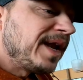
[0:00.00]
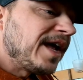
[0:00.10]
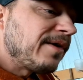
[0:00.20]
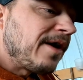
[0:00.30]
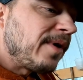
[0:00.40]
me
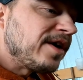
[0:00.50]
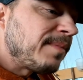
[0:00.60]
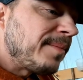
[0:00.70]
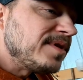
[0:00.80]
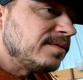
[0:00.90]
let you out while your
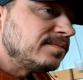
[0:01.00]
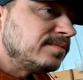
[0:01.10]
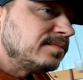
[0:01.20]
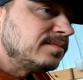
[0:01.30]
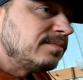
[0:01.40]
mama,
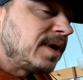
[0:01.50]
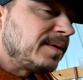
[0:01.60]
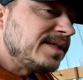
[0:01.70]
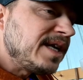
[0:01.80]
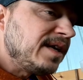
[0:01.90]

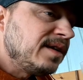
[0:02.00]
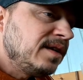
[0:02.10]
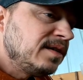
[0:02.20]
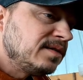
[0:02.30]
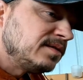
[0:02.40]
mama's eating?